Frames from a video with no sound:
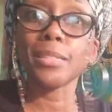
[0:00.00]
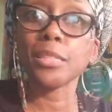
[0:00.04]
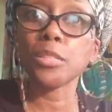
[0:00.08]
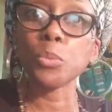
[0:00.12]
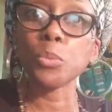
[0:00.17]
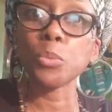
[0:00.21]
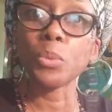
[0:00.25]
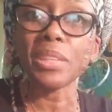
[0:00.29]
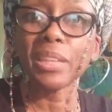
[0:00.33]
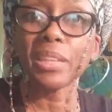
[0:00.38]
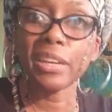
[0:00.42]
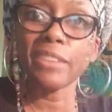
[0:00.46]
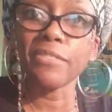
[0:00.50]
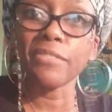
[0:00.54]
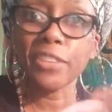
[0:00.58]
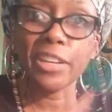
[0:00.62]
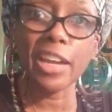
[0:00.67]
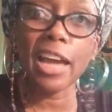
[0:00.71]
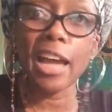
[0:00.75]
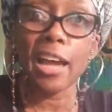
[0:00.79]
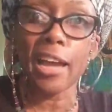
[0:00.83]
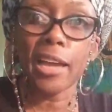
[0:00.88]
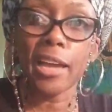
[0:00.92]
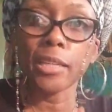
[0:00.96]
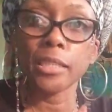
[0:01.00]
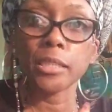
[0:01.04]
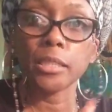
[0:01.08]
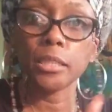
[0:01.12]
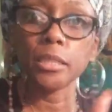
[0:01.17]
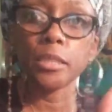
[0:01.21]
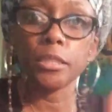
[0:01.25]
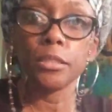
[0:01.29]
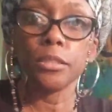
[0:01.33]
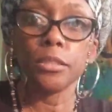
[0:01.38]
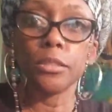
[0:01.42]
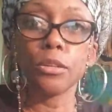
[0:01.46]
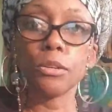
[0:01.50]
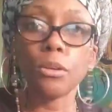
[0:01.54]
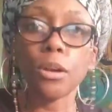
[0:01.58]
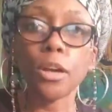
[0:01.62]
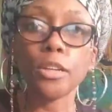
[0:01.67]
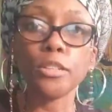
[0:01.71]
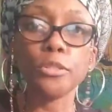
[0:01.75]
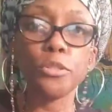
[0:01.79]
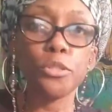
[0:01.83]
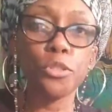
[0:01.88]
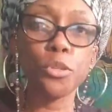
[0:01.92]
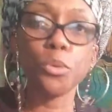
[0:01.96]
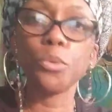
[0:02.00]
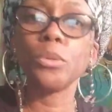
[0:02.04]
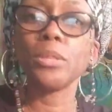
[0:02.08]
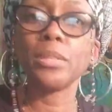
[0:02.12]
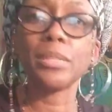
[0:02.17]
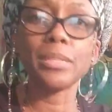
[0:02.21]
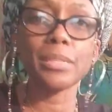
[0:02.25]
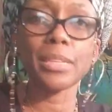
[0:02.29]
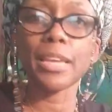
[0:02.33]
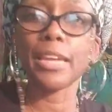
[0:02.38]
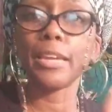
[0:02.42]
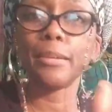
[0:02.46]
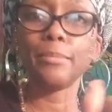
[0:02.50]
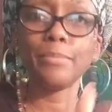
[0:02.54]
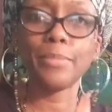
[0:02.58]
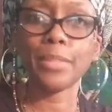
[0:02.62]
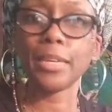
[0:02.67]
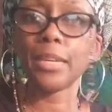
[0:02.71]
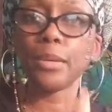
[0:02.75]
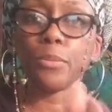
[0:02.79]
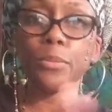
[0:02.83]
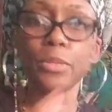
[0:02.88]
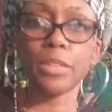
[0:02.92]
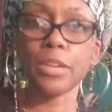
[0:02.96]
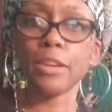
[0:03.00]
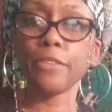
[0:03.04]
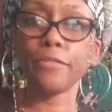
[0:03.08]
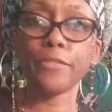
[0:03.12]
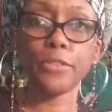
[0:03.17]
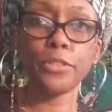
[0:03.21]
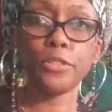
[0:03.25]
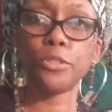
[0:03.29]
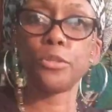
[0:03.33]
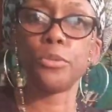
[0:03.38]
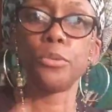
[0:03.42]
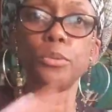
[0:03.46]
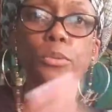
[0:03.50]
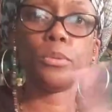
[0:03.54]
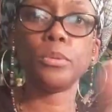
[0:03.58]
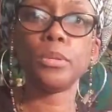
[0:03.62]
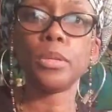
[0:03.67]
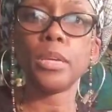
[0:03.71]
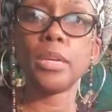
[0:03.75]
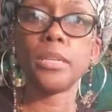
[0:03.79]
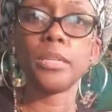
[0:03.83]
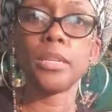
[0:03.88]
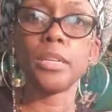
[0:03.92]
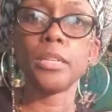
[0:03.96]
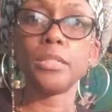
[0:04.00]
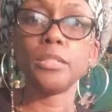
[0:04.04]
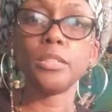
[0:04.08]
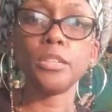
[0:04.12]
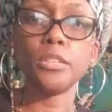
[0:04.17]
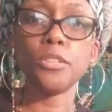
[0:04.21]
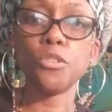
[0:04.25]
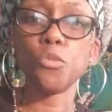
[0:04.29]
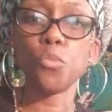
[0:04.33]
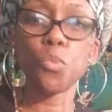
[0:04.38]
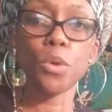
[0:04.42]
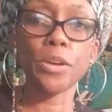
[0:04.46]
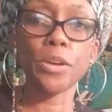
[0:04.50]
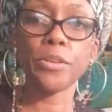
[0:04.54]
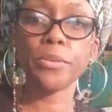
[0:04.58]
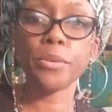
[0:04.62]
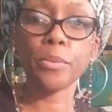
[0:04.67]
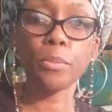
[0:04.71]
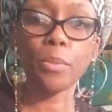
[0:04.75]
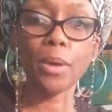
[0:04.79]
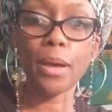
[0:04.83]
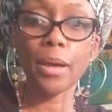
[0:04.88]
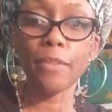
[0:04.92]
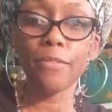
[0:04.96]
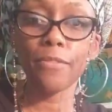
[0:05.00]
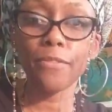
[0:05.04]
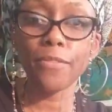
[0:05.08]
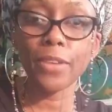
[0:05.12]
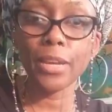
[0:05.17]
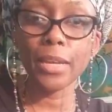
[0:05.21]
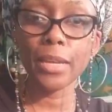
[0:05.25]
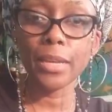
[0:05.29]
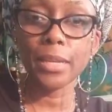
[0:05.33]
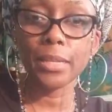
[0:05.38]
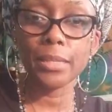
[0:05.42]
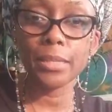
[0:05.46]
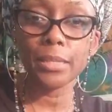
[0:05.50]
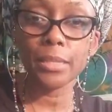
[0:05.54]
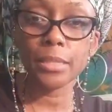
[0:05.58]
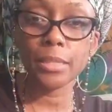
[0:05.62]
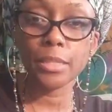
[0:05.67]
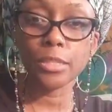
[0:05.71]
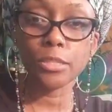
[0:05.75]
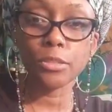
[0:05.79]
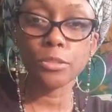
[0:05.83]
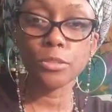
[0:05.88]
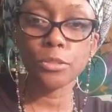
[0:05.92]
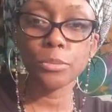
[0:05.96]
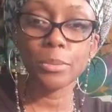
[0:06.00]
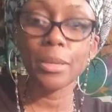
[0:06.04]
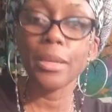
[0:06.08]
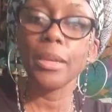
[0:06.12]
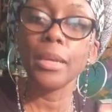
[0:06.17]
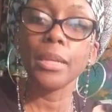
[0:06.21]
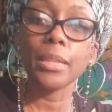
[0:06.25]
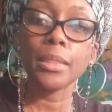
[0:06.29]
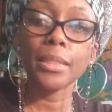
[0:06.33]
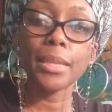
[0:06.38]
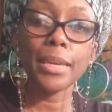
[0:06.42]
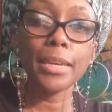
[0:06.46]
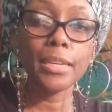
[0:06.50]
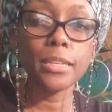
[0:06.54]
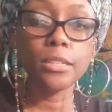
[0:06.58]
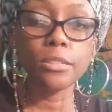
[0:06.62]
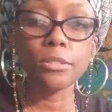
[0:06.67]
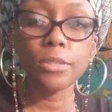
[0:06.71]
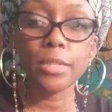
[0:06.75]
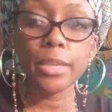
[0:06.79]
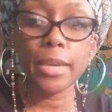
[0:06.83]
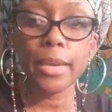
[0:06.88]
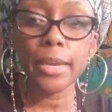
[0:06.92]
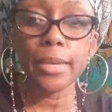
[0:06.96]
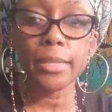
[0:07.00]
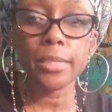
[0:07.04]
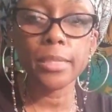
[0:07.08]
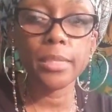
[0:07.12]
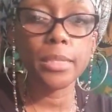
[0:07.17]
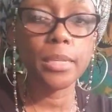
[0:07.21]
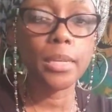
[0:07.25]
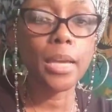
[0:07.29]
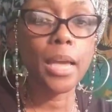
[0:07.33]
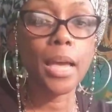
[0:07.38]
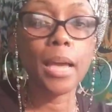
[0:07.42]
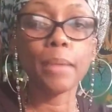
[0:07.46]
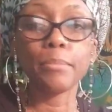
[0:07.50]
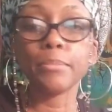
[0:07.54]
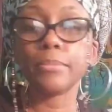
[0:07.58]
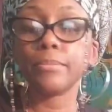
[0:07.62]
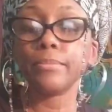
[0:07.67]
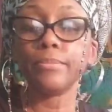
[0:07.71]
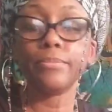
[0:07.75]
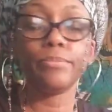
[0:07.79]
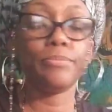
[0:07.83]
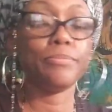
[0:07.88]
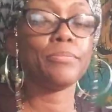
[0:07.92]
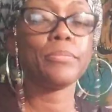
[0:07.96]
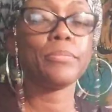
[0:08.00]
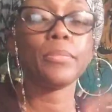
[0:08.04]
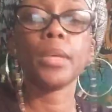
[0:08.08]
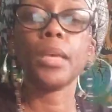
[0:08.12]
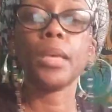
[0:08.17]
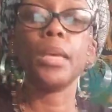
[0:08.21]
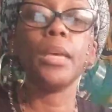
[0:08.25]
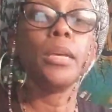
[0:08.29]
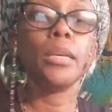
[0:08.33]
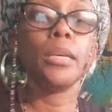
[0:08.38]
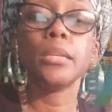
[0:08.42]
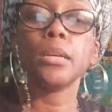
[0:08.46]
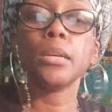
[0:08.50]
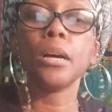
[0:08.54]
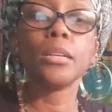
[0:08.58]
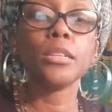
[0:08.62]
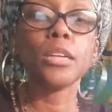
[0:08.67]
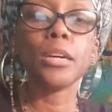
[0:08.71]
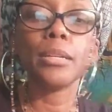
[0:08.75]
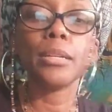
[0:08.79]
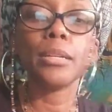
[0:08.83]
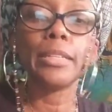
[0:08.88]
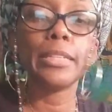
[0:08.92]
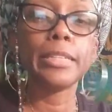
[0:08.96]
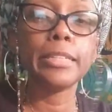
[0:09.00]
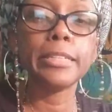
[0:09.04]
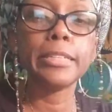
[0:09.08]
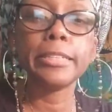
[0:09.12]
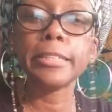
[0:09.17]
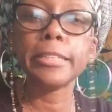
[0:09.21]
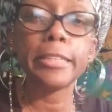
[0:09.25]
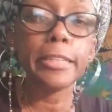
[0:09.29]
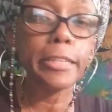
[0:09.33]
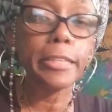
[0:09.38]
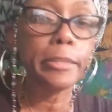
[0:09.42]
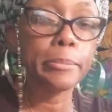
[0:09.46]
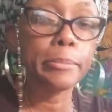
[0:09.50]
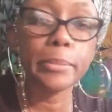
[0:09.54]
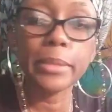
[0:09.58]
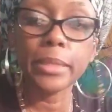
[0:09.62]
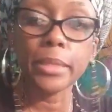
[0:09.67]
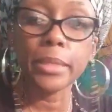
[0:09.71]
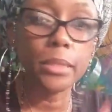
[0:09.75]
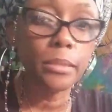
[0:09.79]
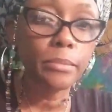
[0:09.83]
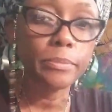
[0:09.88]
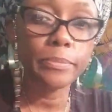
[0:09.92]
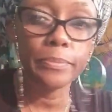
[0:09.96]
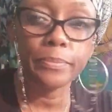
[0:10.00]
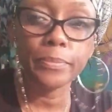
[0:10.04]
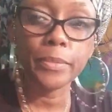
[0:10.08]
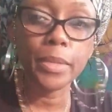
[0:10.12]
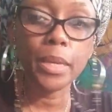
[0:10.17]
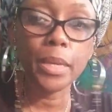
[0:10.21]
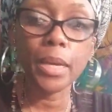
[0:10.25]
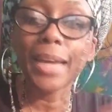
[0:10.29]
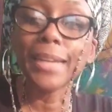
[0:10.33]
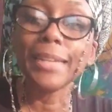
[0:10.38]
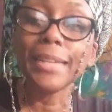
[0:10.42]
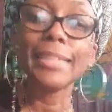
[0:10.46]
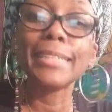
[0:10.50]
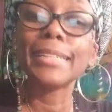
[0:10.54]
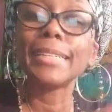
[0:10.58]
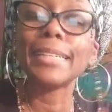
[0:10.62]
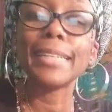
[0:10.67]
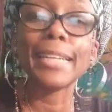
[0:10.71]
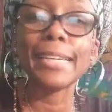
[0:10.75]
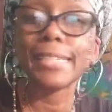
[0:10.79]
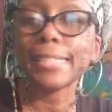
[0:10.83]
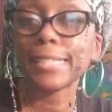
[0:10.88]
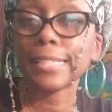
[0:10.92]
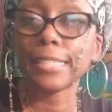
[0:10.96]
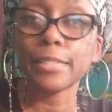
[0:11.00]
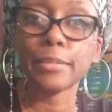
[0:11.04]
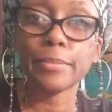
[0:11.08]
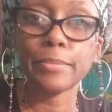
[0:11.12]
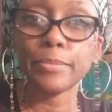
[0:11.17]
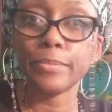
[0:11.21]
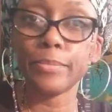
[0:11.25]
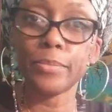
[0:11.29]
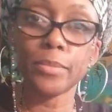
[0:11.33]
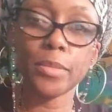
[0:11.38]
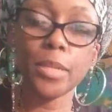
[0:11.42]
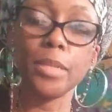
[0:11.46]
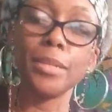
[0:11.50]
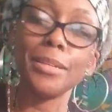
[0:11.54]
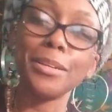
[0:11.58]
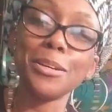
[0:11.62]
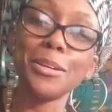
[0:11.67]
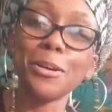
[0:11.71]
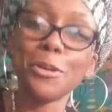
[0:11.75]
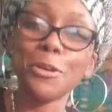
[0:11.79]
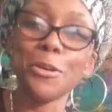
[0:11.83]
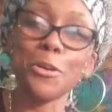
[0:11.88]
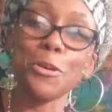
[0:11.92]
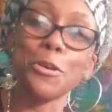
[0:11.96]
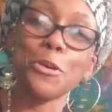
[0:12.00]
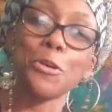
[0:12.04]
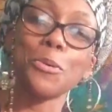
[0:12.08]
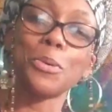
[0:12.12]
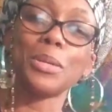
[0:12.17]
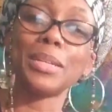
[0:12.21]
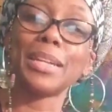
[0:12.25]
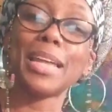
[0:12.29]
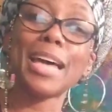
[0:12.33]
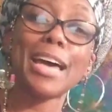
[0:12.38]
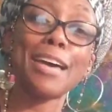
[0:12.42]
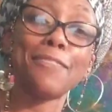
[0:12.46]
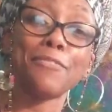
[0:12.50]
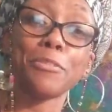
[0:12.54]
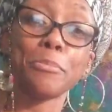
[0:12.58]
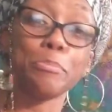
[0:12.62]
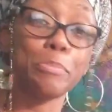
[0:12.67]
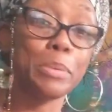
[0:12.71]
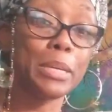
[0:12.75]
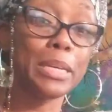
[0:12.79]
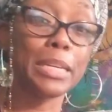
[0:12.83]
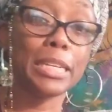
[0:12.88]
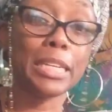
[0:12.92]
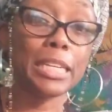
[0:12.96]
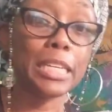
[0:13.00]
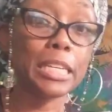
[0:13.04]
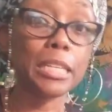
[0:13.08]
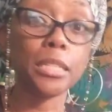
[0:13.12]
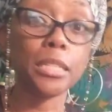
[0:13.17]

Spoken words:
with every guy? You know, are you doing the same thing with every dude? And then you wondering why. Fine, Celeste, on you. Thank you, Tassie. Y'all need to get me. I need a lesson on going live and pinning,